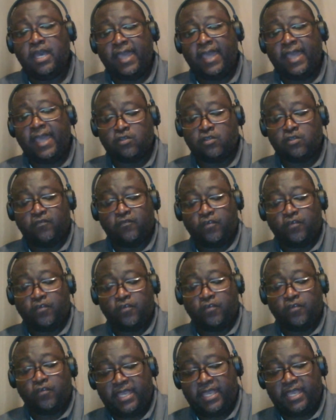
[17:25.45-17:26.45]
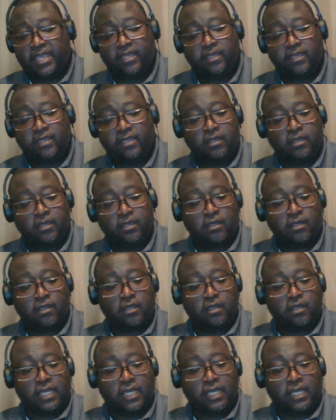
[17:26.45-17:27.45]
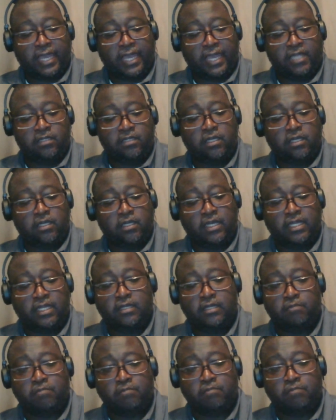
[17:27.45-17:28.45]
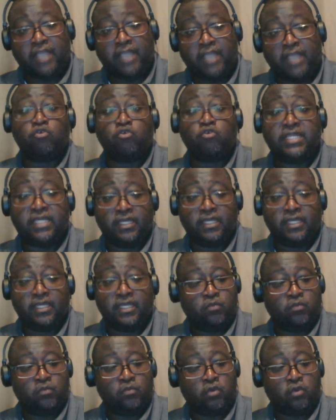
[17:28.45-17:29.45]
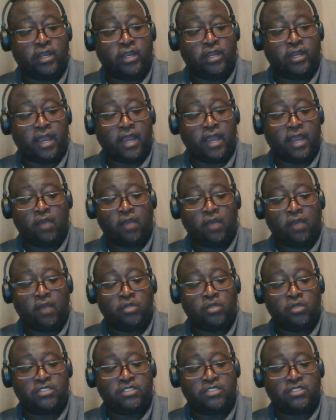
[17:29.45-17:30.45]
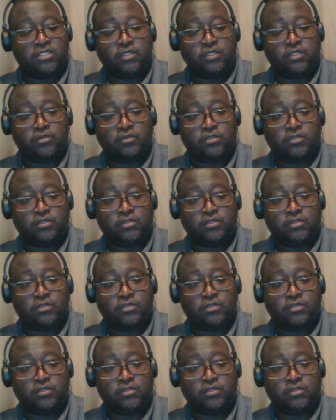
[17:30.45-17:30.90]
And so for me, in my training and where I want to see